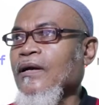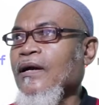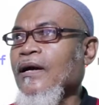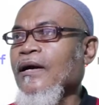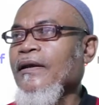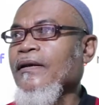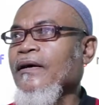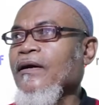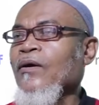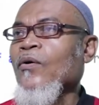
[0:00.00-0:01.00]
and
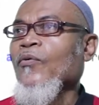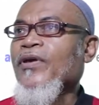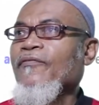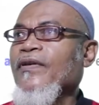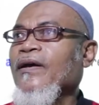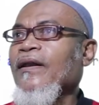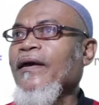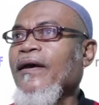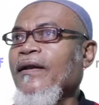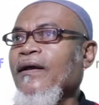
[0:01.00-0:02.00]
we have
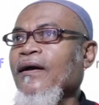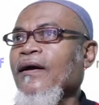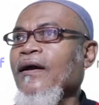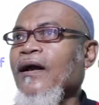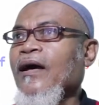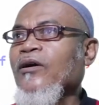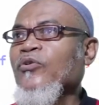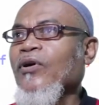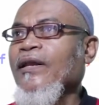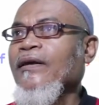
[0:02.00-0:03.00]
declared
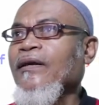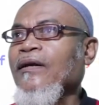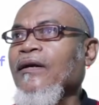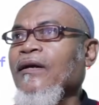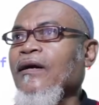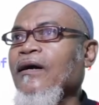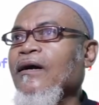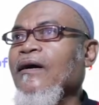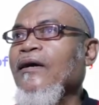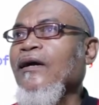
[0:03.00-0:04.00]
actually
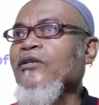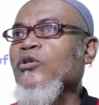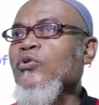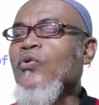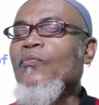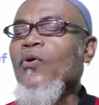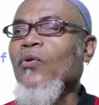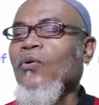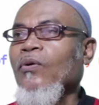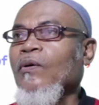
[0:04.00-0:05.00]
2
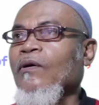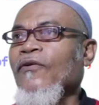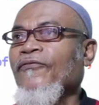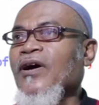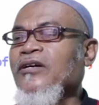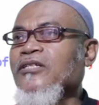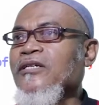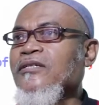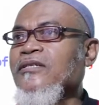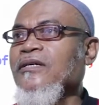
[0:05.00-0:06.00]
more
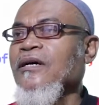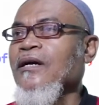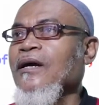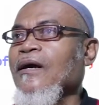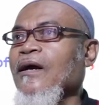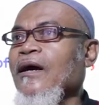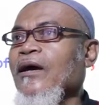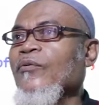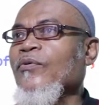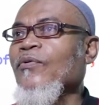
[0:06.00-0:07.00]
functions,
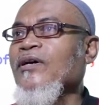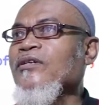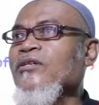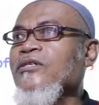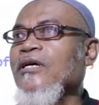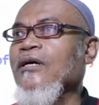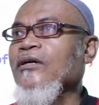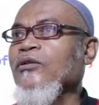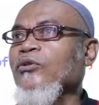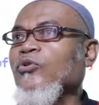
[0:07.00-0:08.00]
and we want
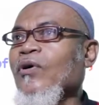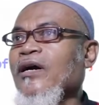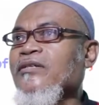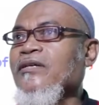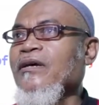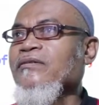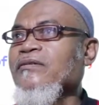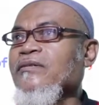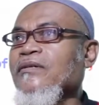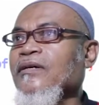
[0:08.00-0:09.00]
to
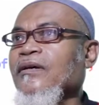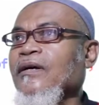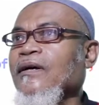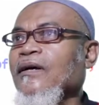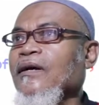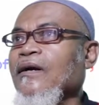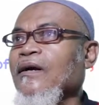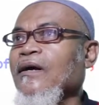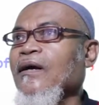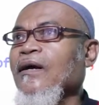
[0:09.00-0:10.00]
access
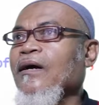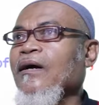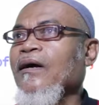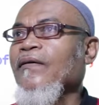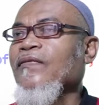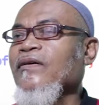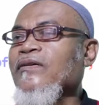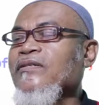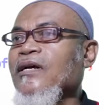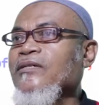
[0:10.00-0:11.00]
the
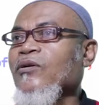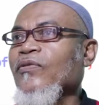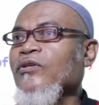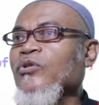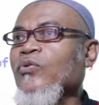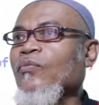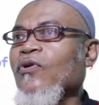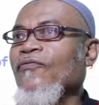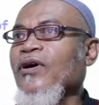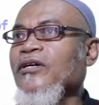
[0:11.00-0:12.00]
result on the 2
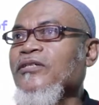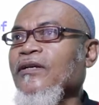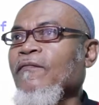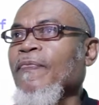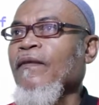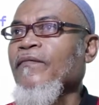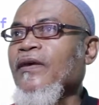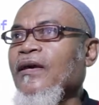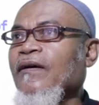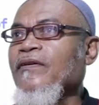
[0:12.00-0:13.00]
more function.
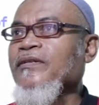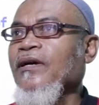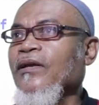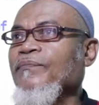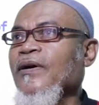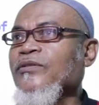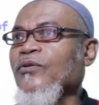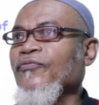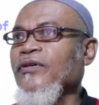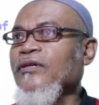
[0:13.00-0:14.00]
Here the second part
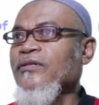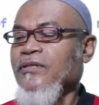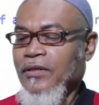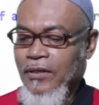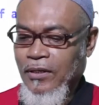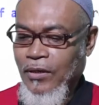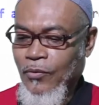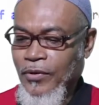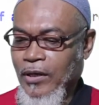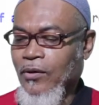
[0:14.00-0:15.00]
of it, here
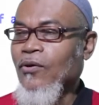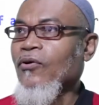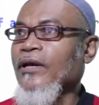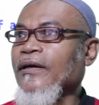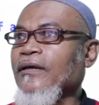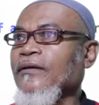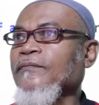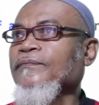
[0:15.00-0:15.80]
we are calling